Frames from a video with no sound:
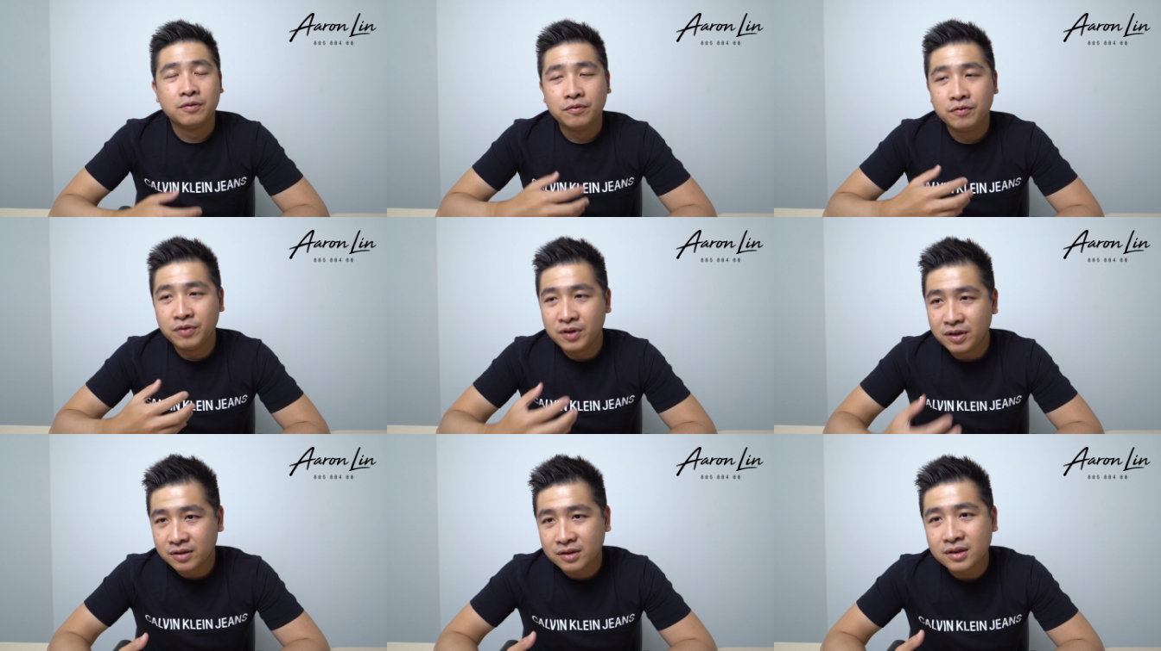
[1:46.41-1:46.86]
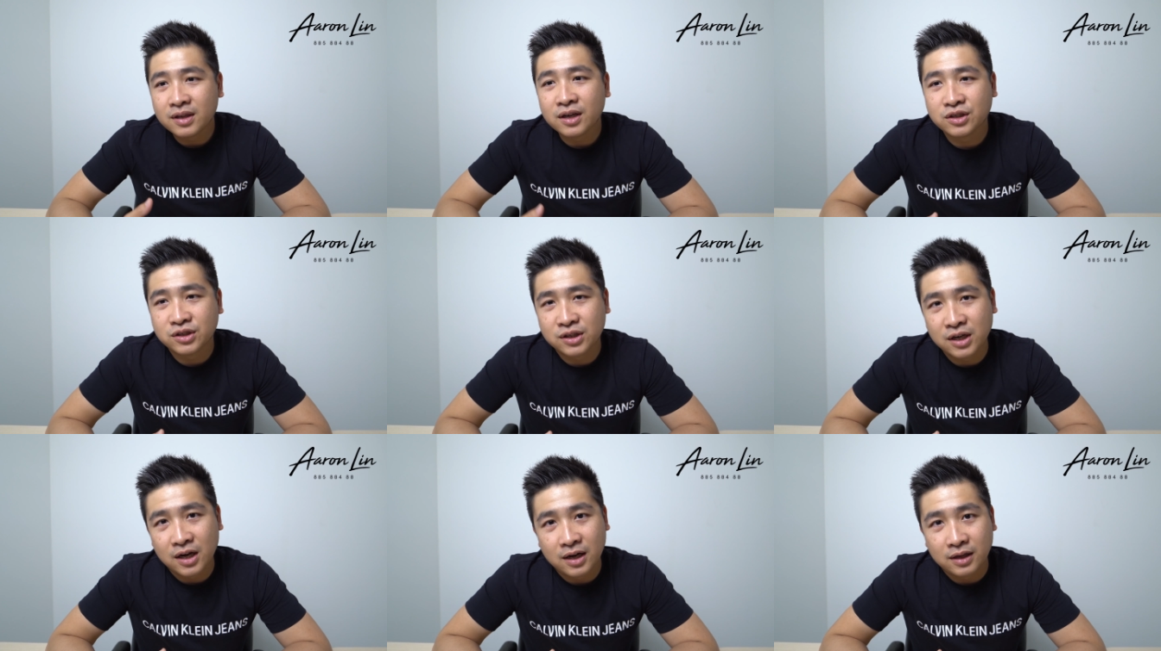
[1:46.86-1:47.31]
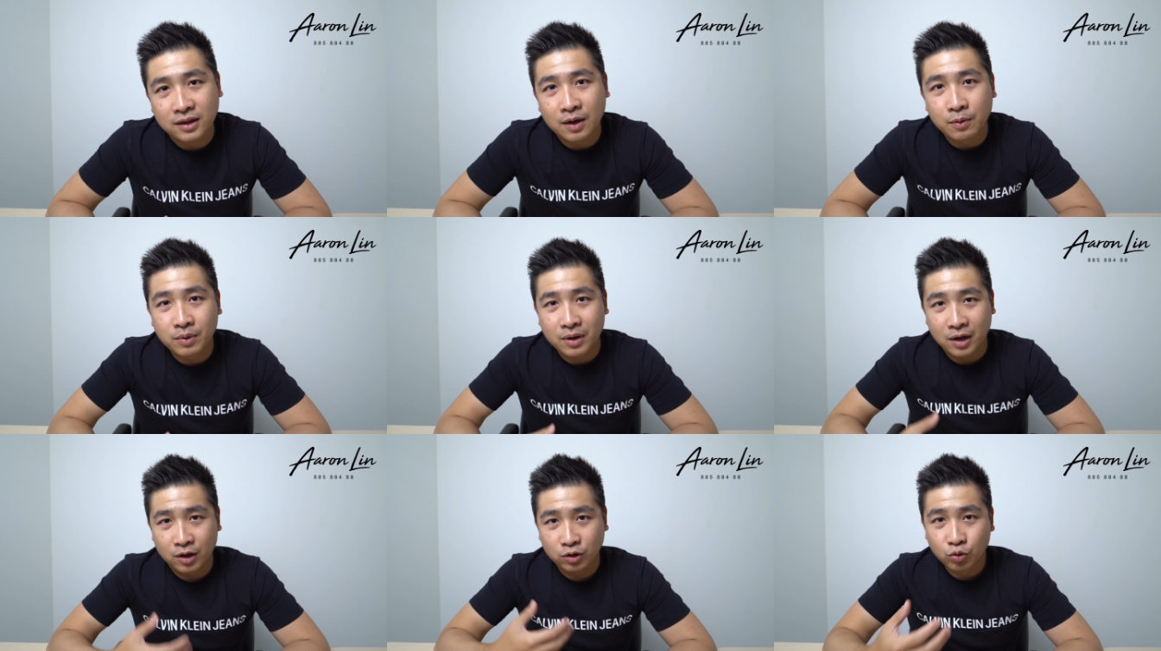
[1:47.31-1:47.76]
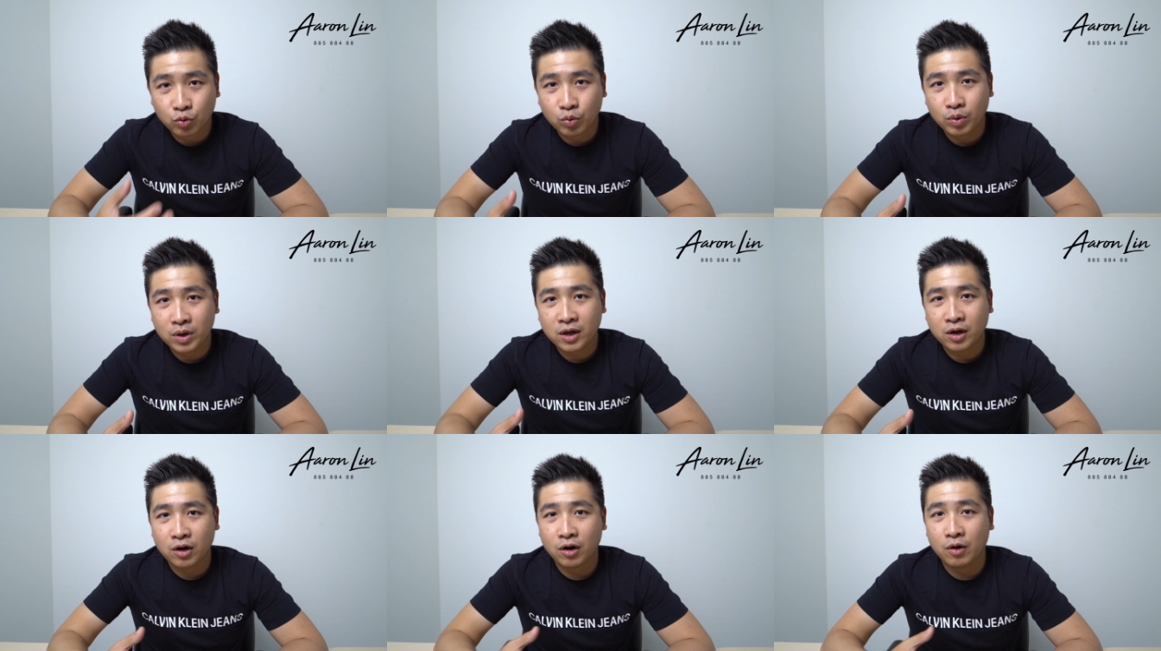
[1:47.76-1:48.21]
research that we are
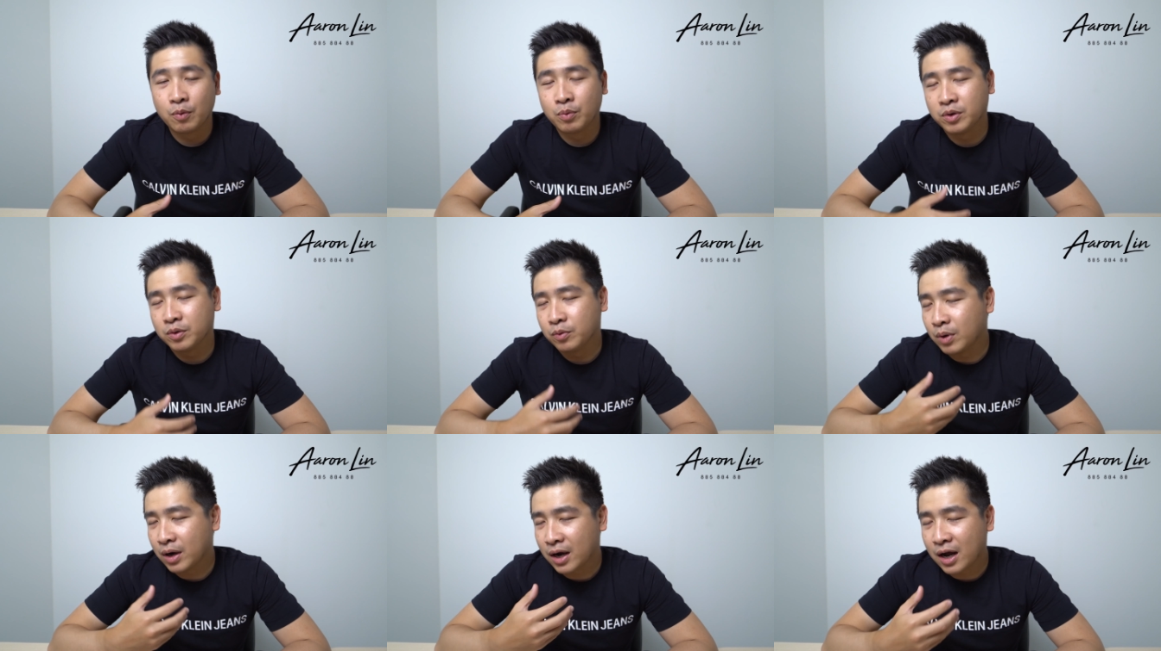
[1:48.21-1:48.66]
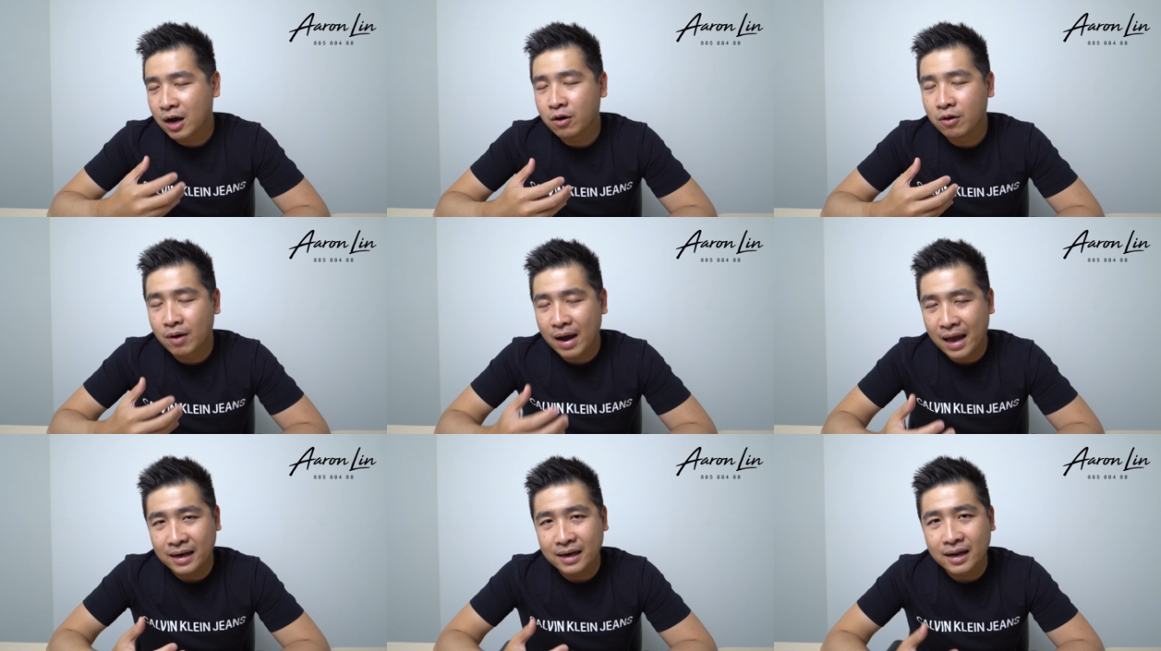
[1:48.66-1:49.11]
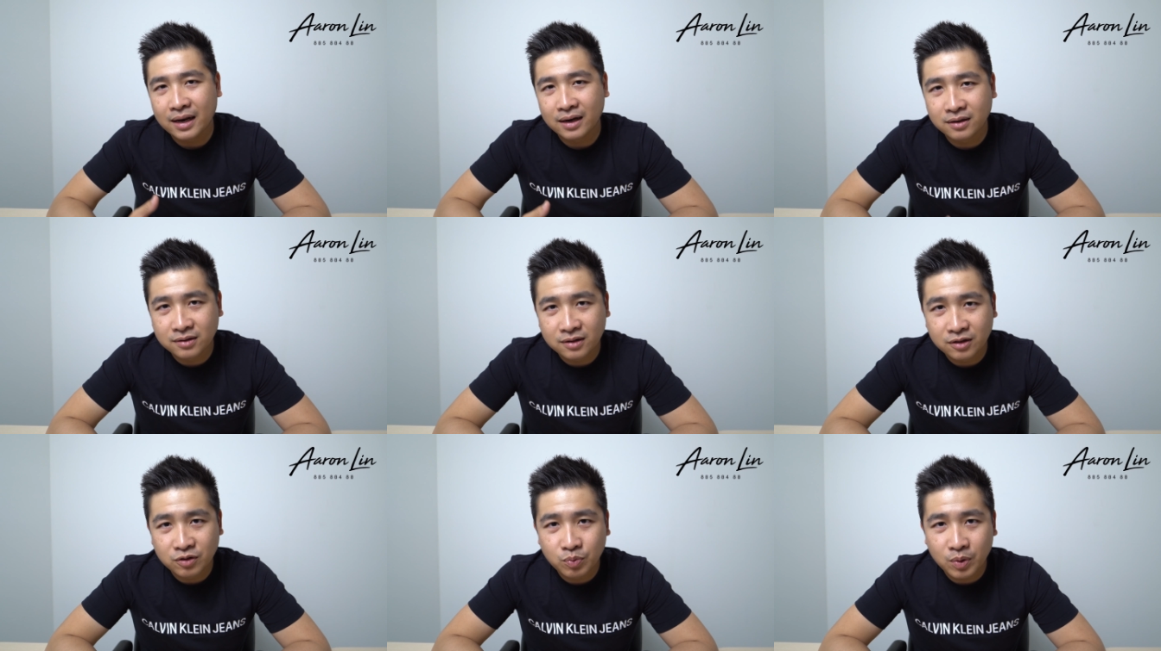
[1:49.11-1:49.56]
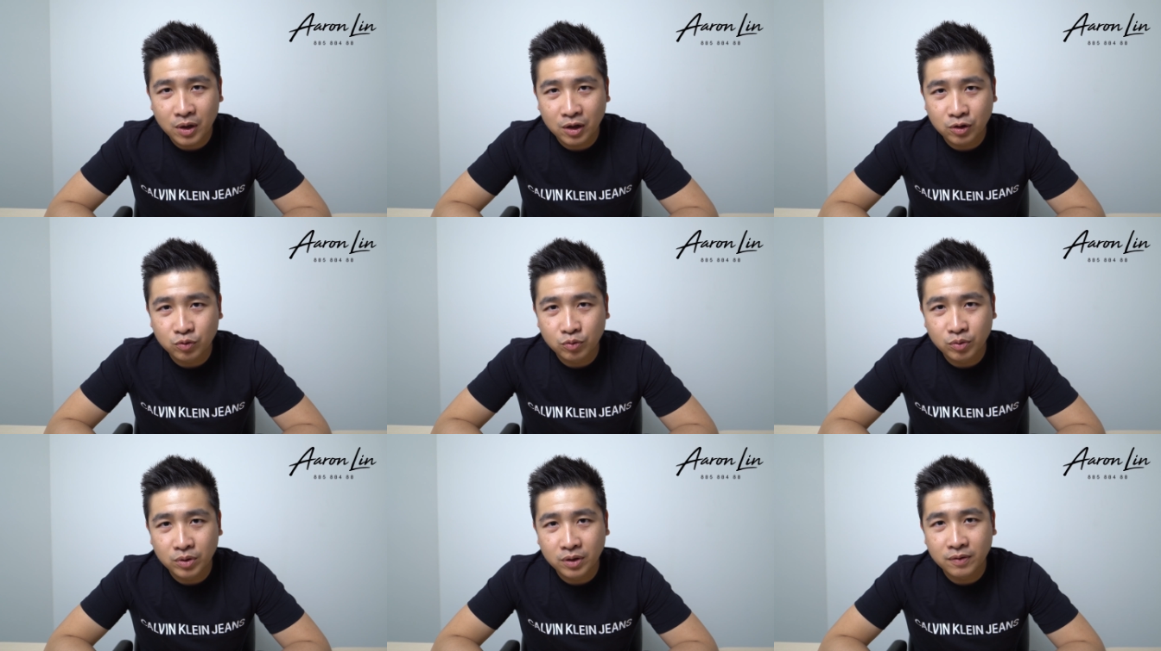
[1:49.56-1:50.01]
doing or what kind of analysis we are
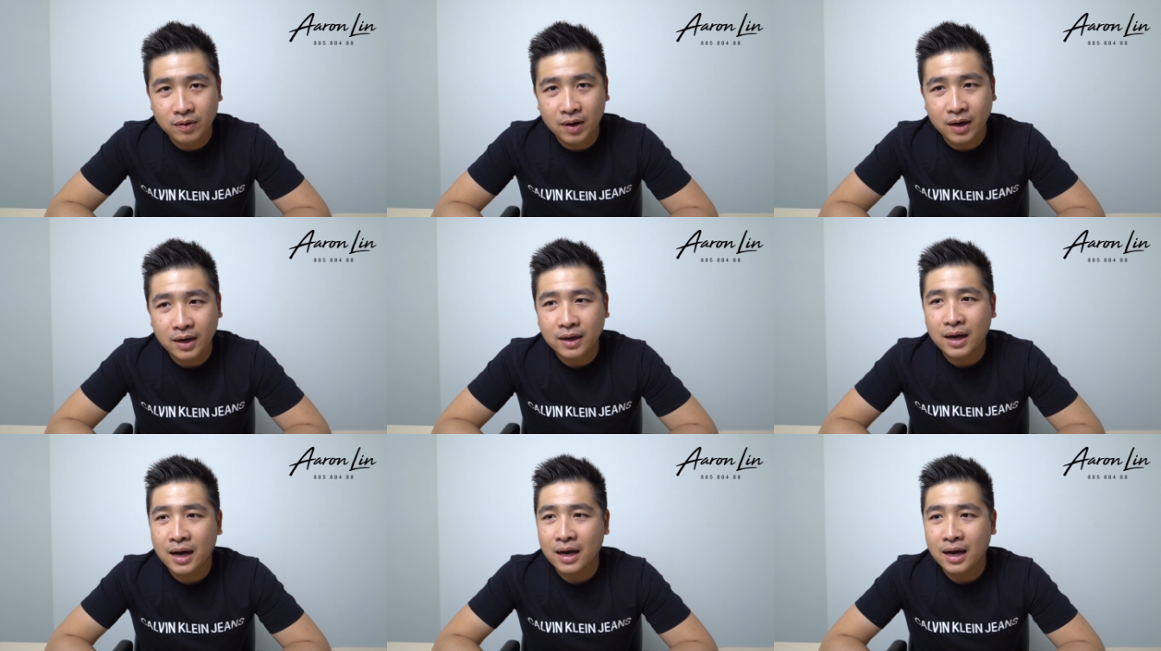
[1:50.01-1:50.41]
doing, right,